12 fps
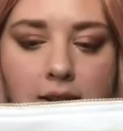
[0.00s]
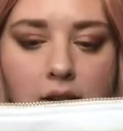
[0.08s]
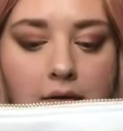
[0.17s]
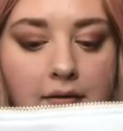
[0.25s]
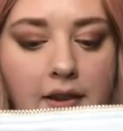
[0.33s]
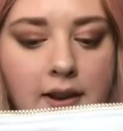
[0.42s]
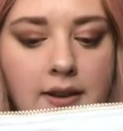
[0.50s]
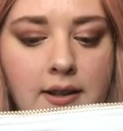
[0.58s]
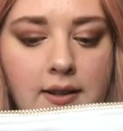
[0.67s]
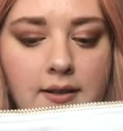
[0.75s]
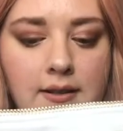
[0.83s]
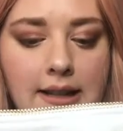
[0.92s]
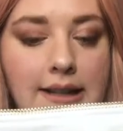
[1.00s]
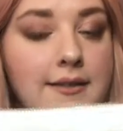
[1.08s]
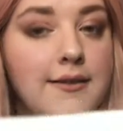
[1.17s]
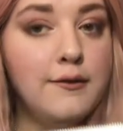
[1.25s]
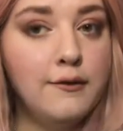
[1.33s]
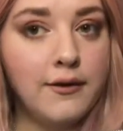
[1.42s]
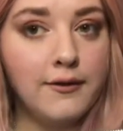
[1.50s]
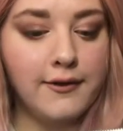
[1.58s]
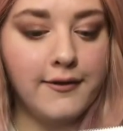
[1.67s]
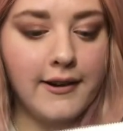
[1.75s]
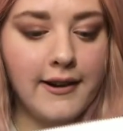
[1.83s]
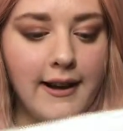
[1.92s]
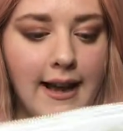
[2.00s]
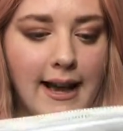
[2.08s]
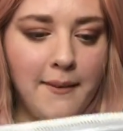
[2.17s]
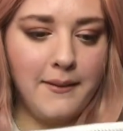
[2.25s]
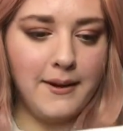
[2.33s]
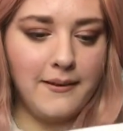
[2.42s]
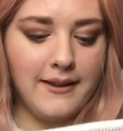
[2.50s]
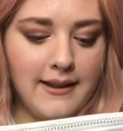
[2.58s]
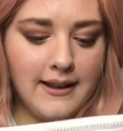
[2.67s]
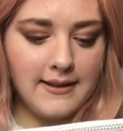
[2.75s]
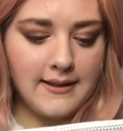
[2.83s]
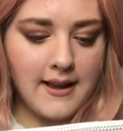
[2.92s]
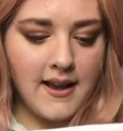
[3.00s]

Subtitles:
Vernon is not very happy with it.